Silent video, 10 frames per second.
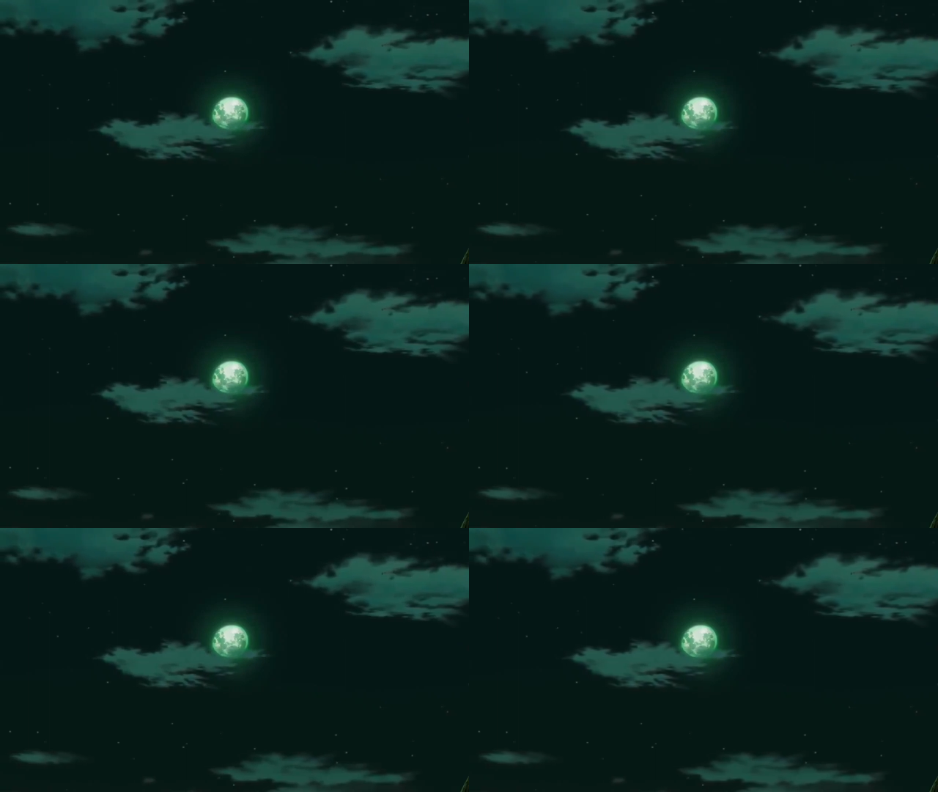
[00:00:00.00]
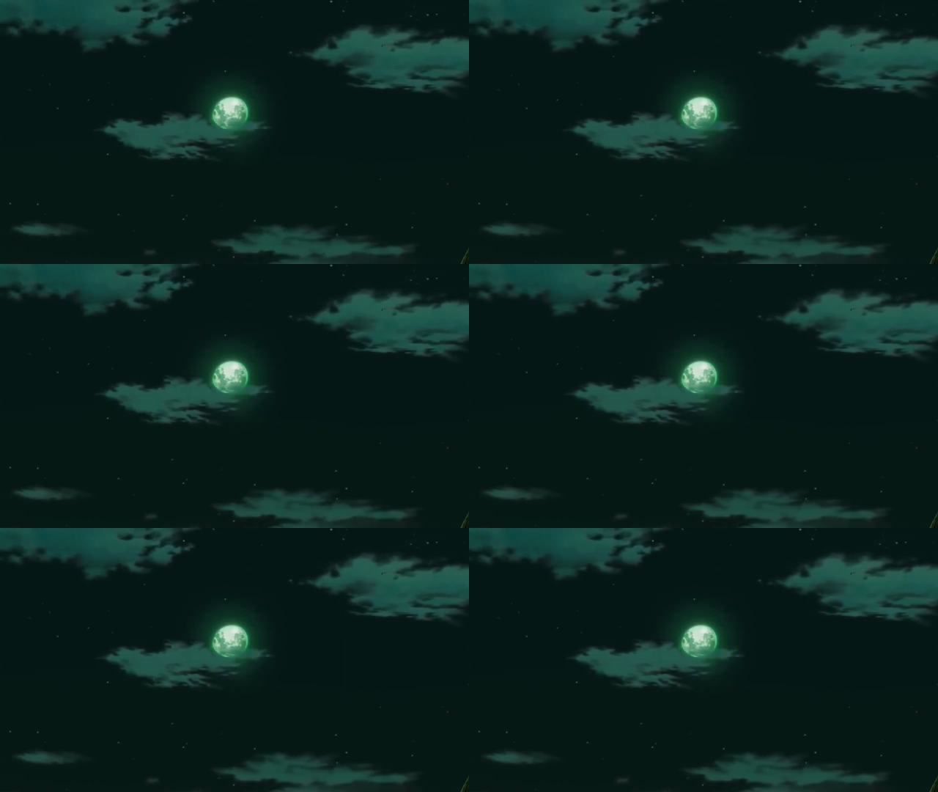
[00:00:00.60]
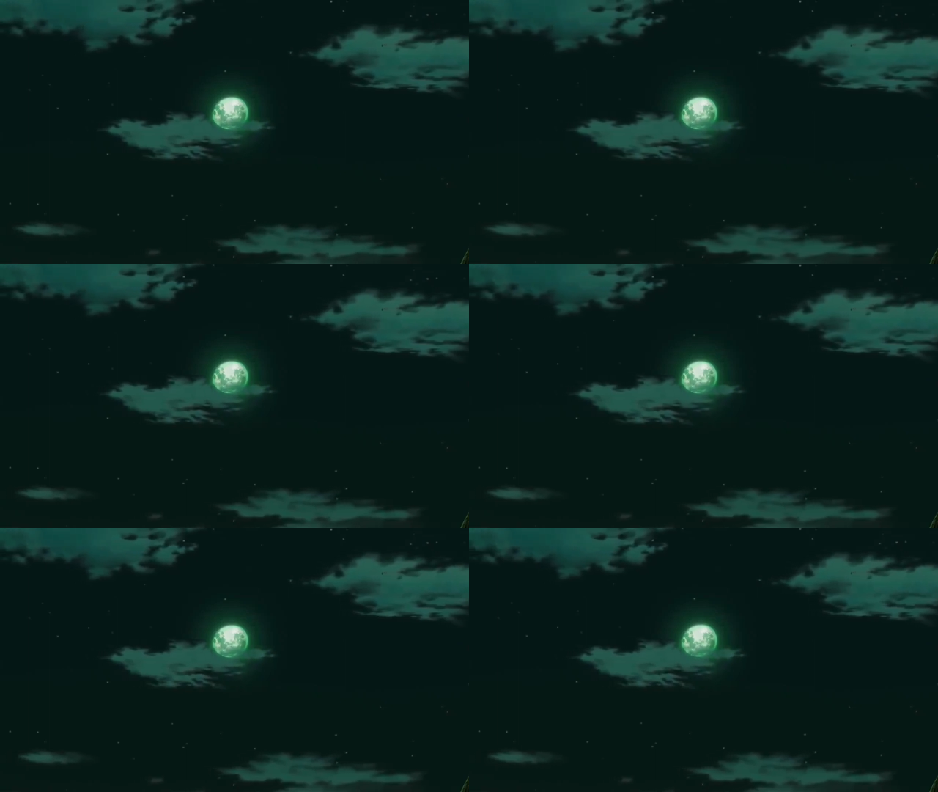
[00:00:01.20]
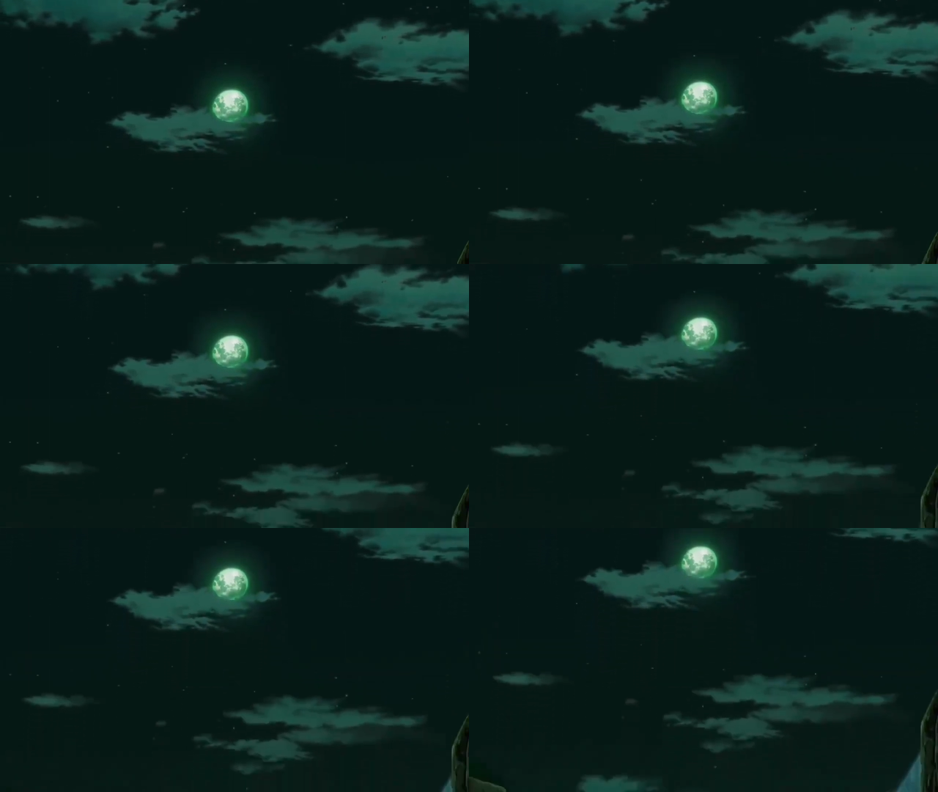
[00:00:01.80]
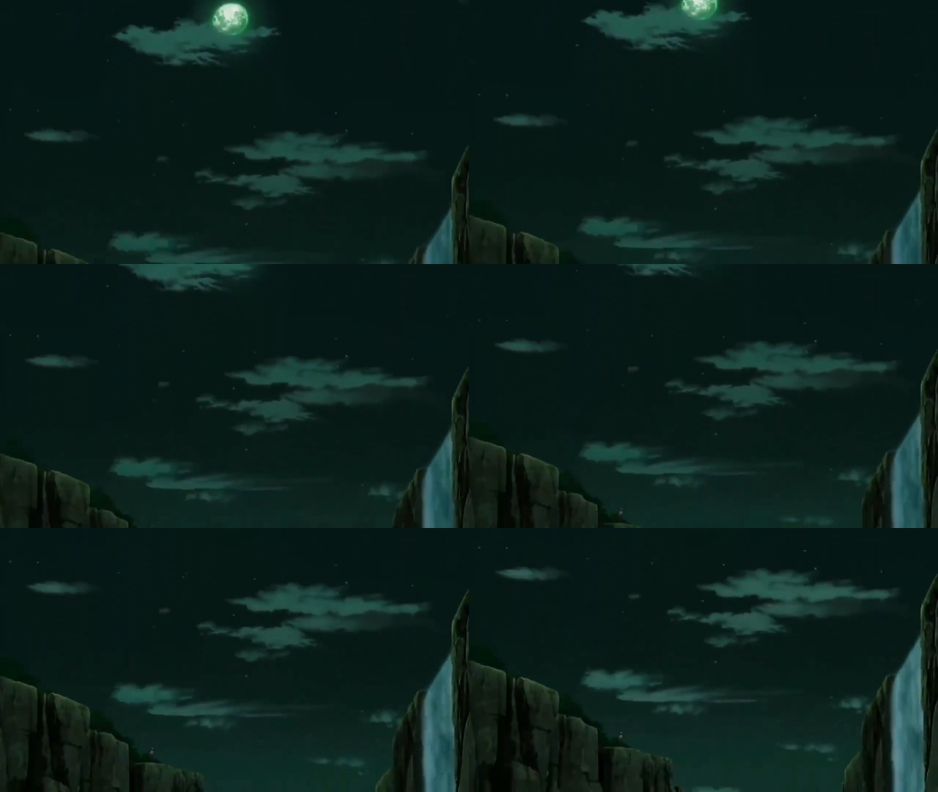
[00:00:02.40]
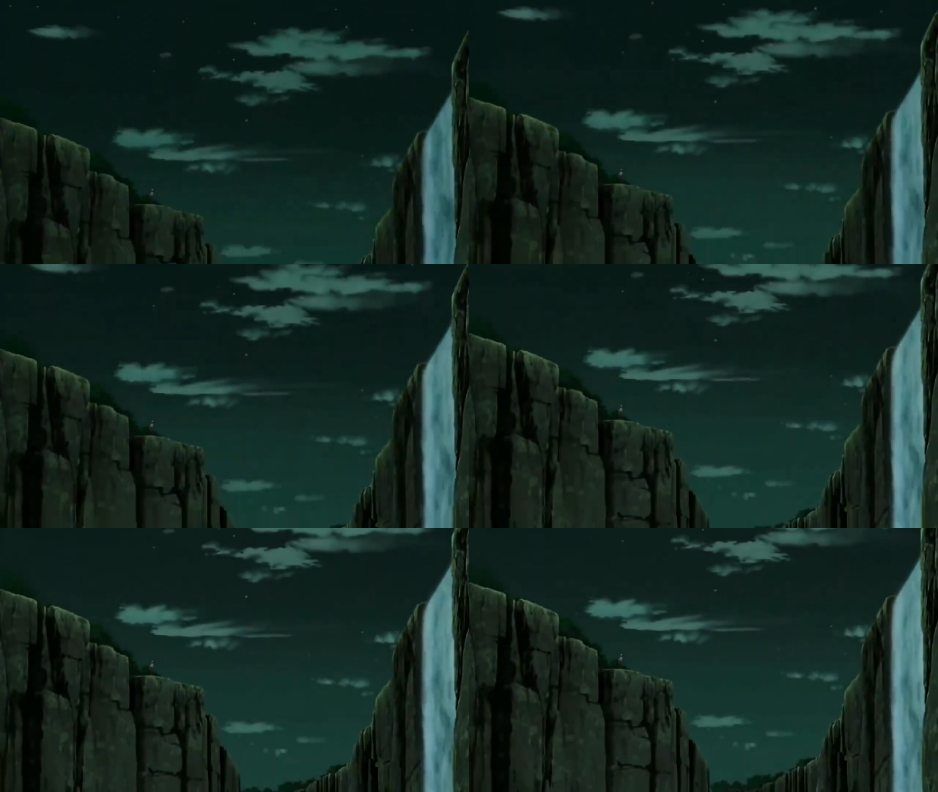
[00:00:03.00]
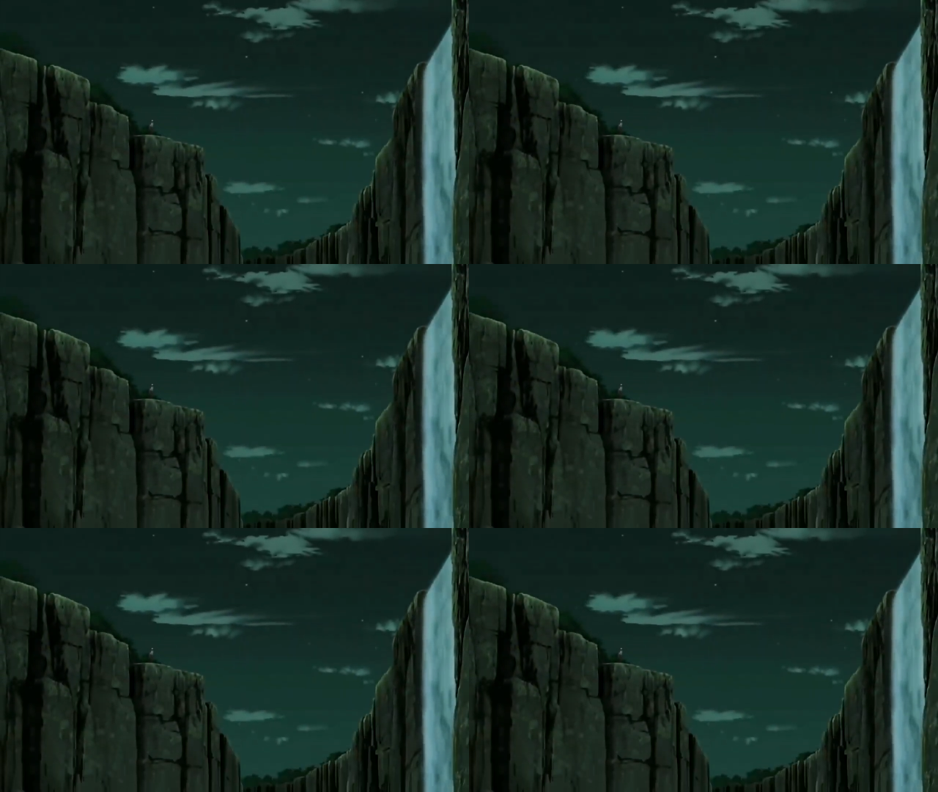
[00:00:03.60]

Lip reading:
No face is visible, so there are no lips to read.